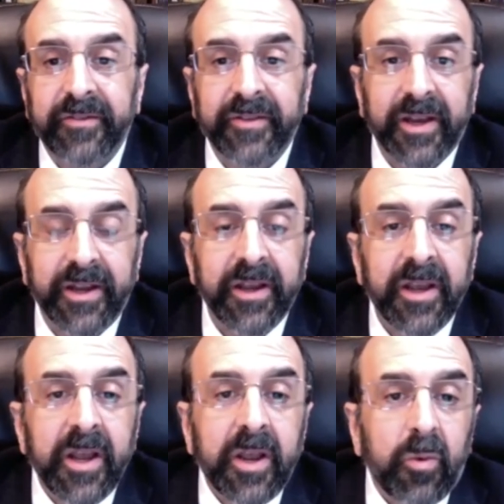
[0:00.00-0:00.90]
side.
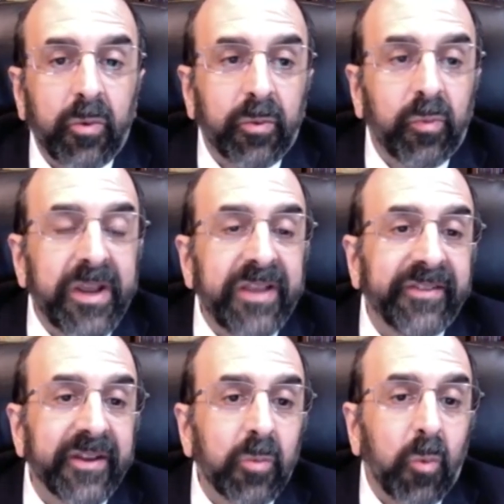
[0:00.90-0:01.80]
The
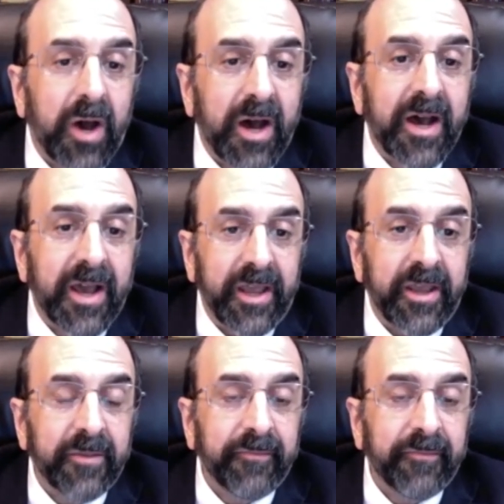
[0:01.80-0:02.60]
reason why